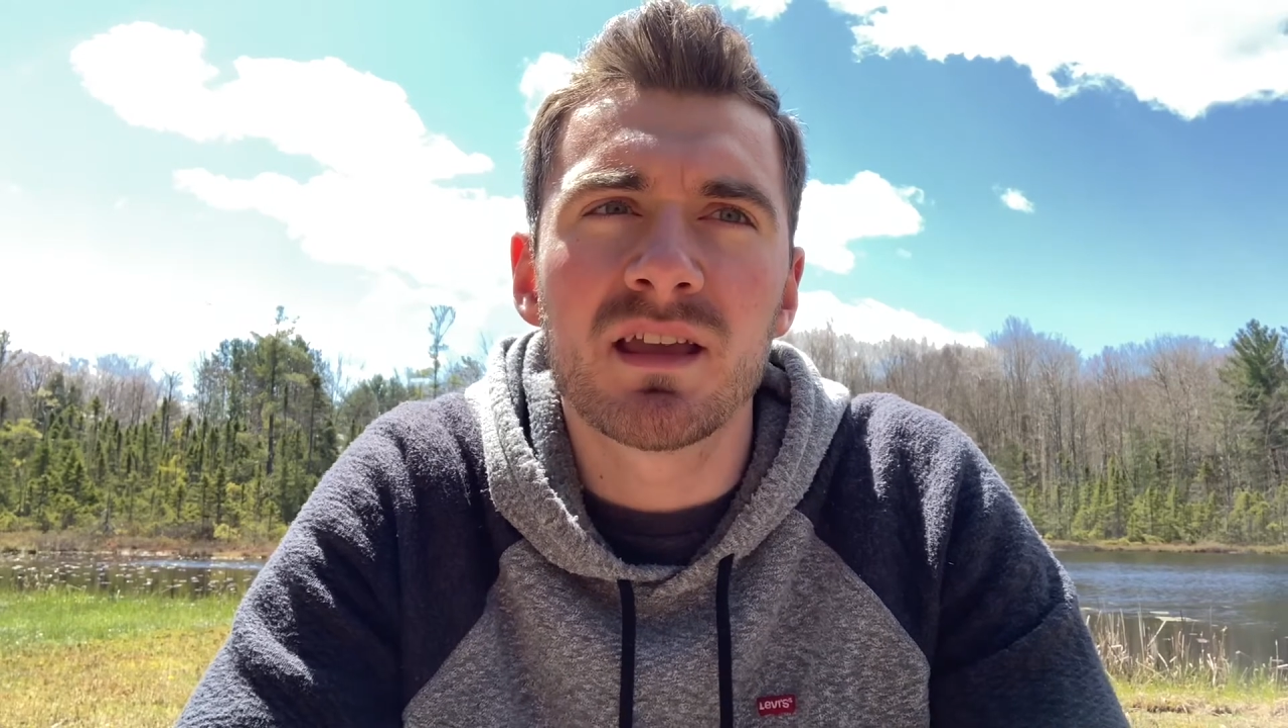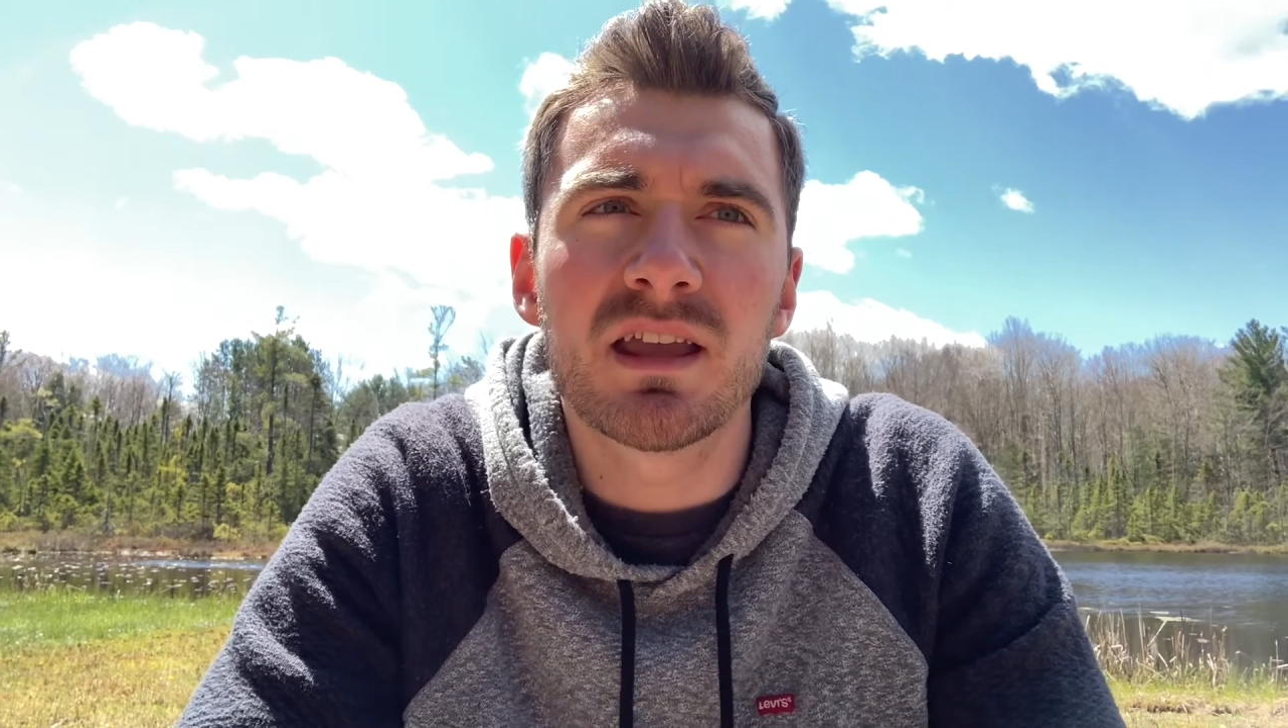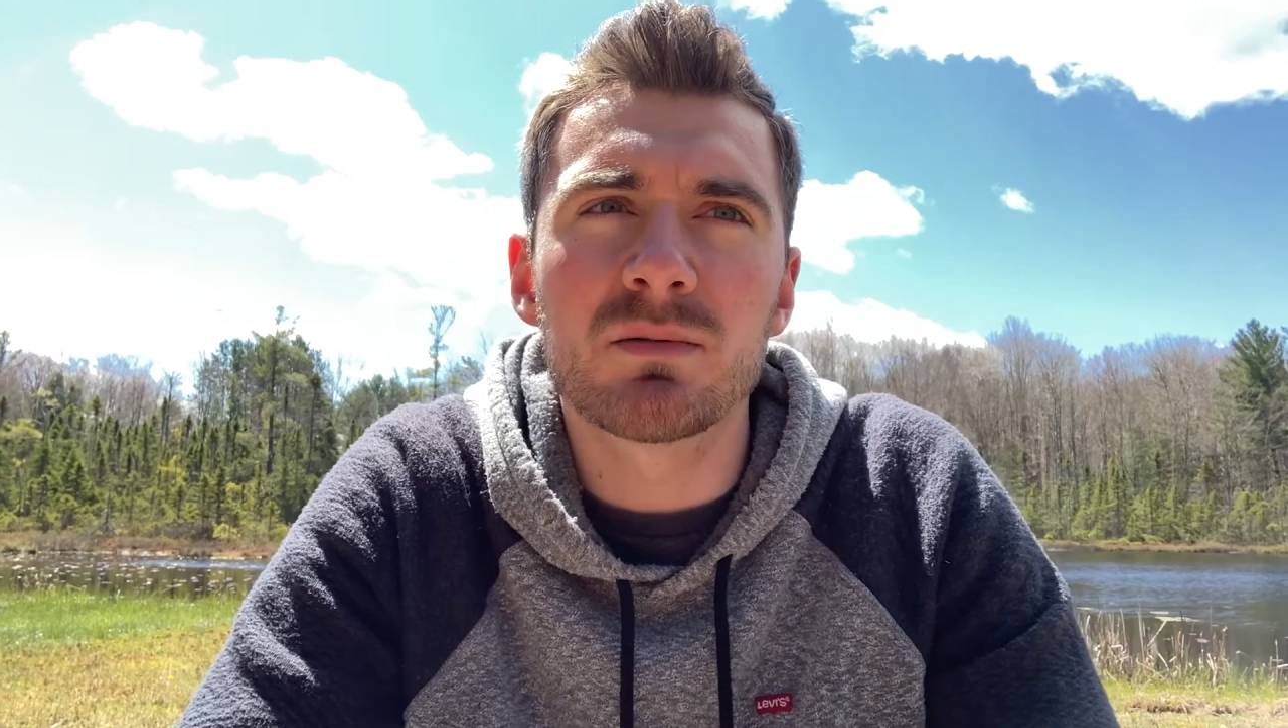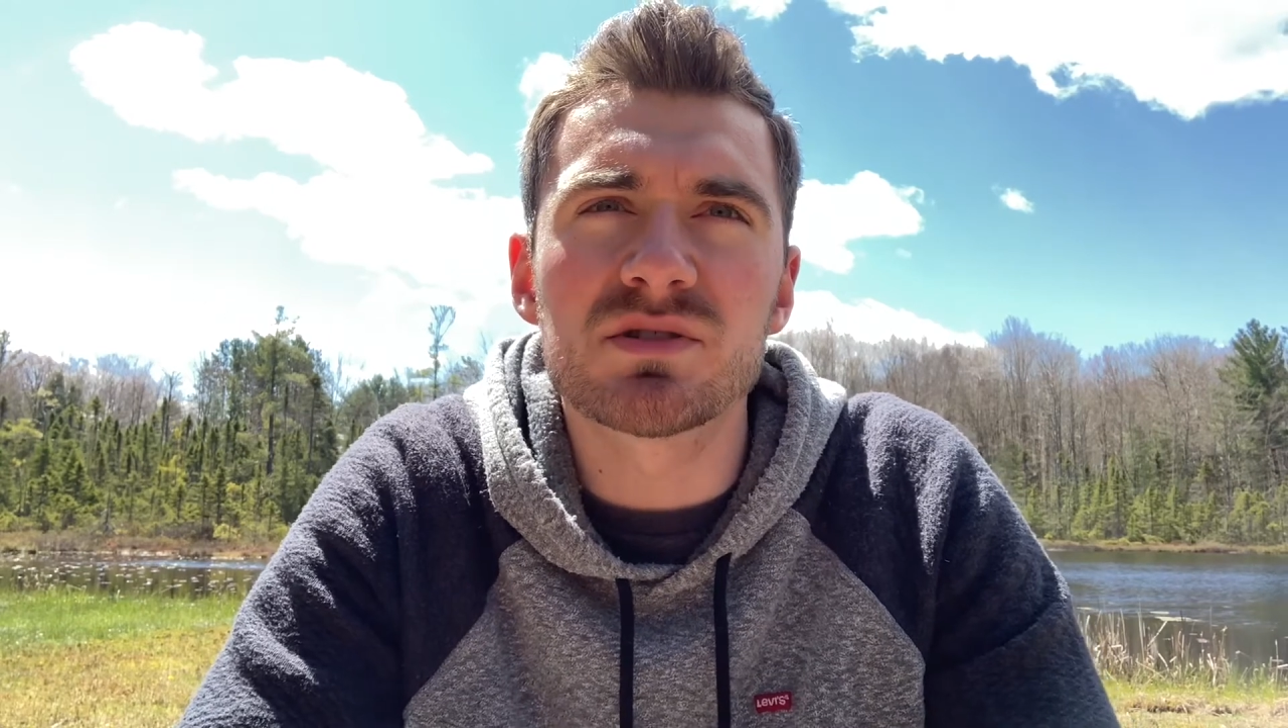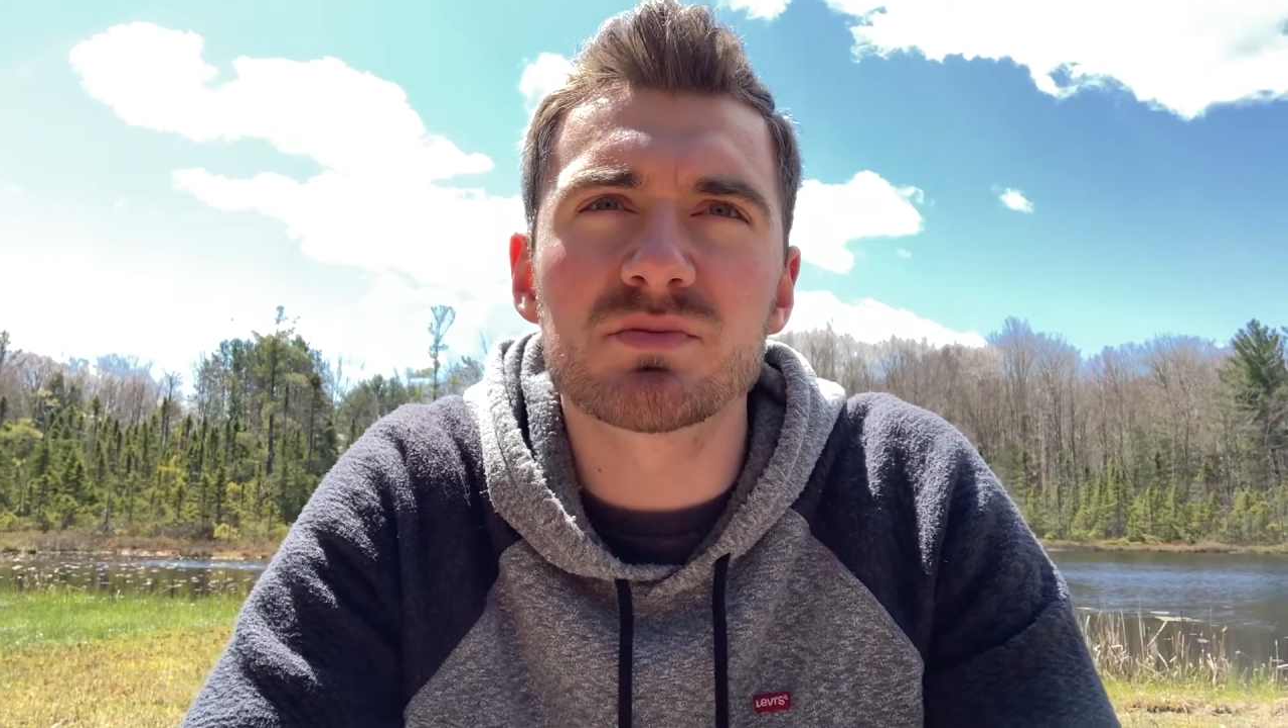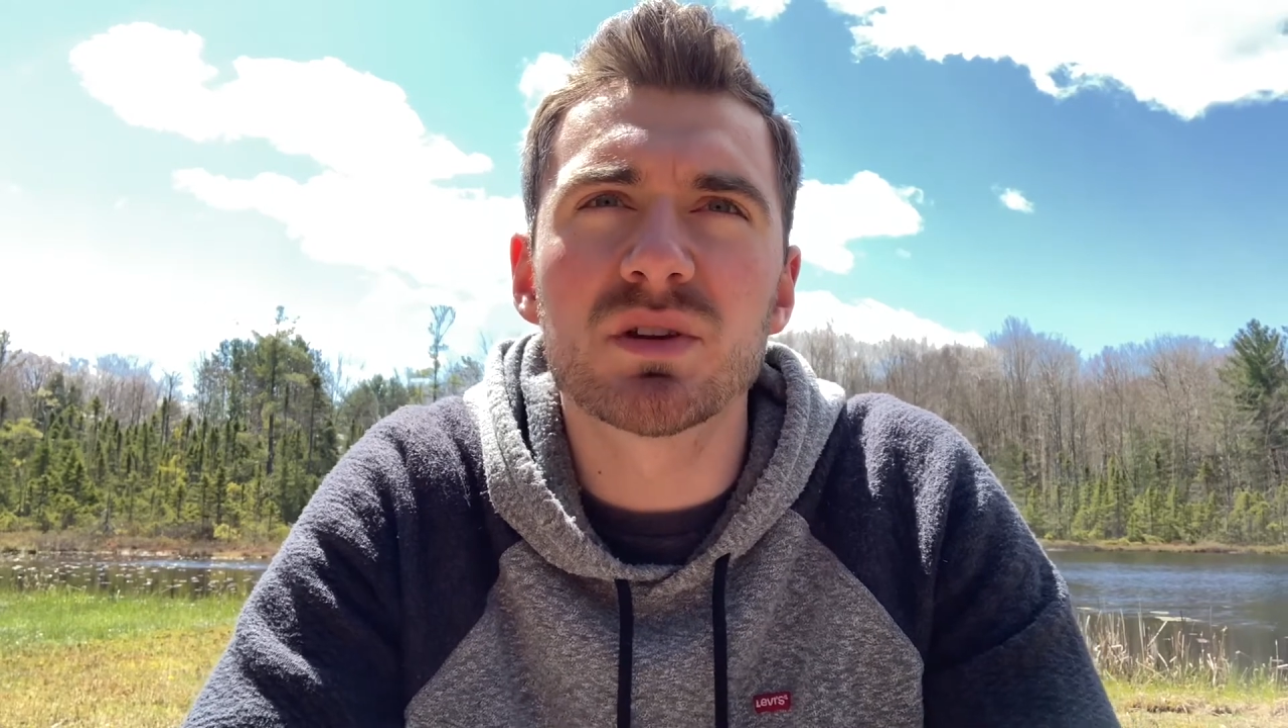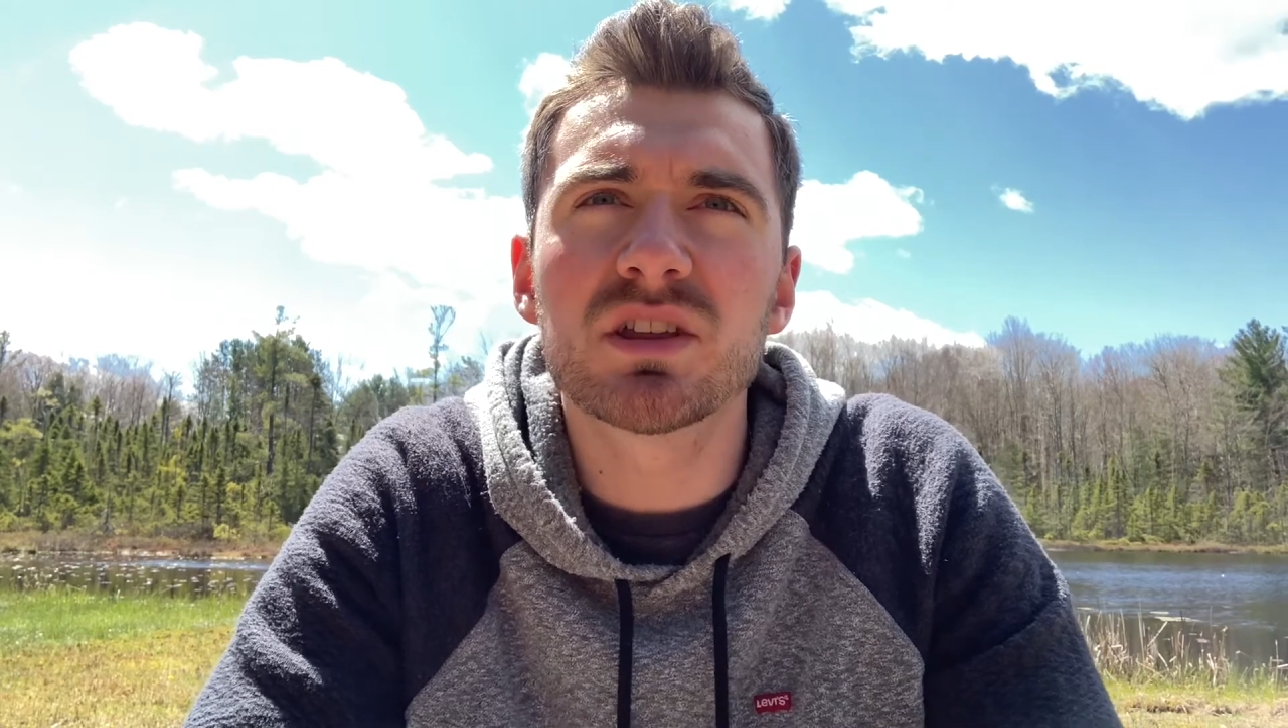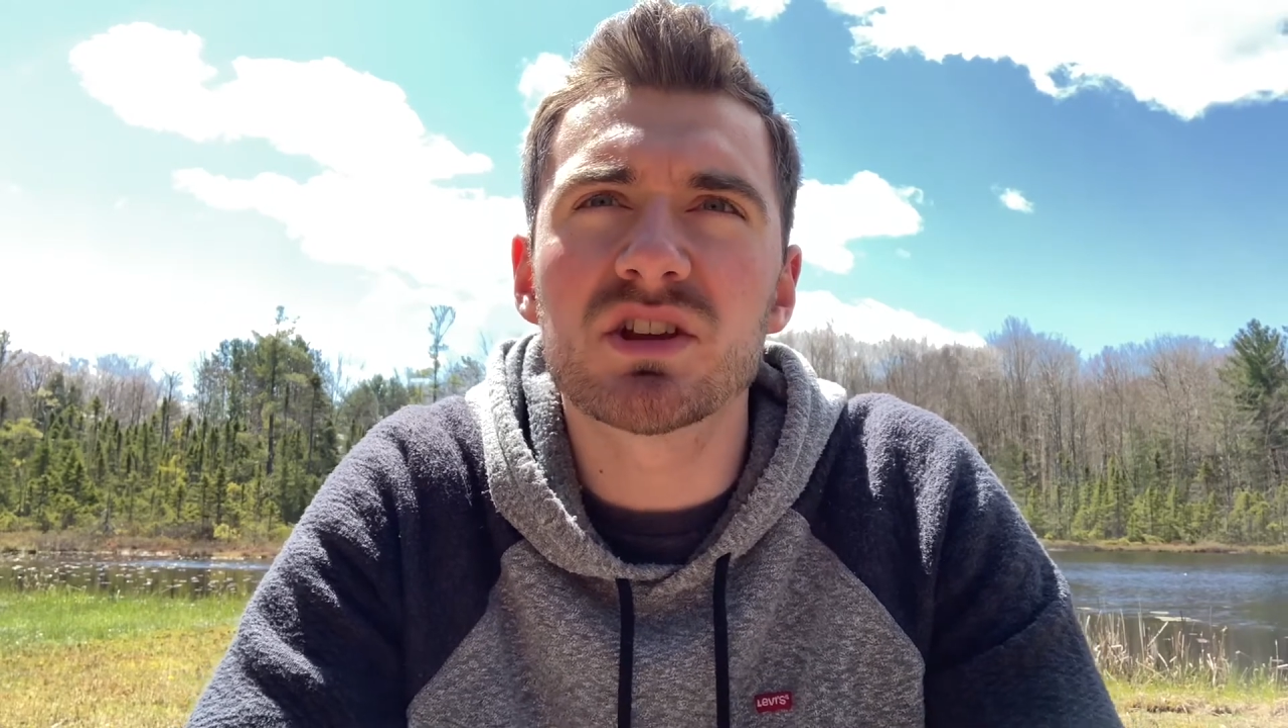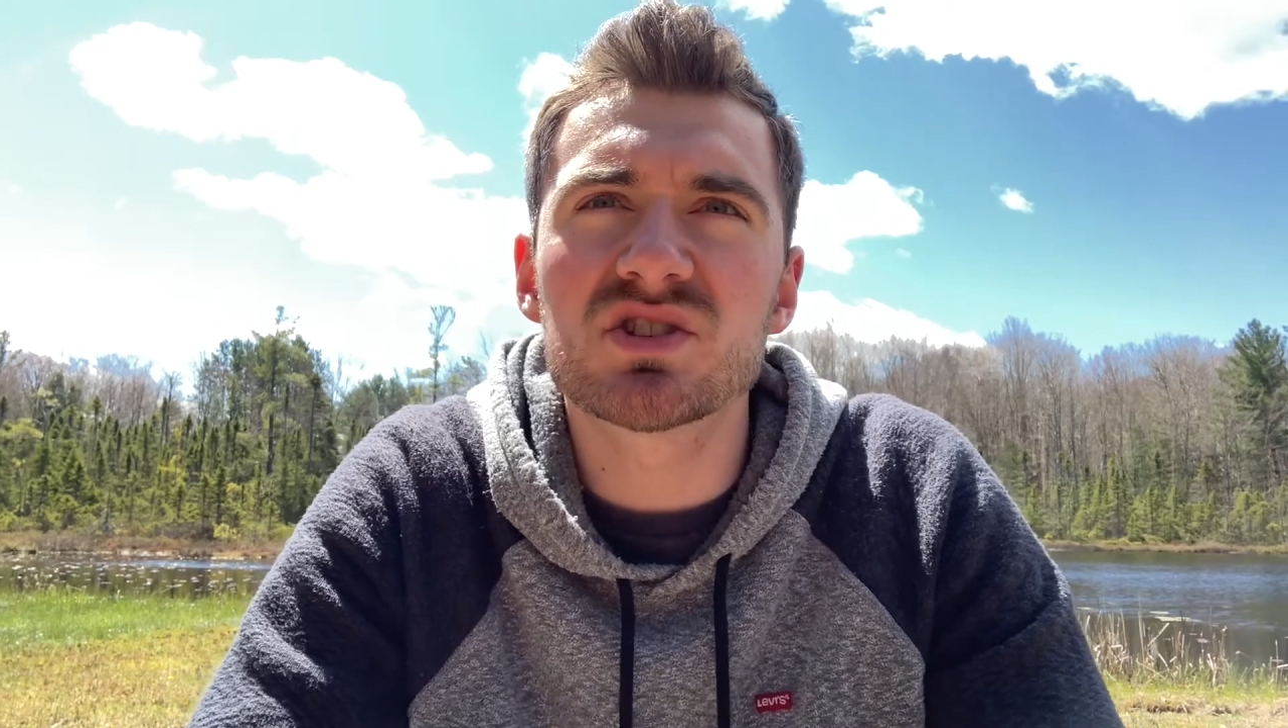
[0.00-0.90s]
It was really a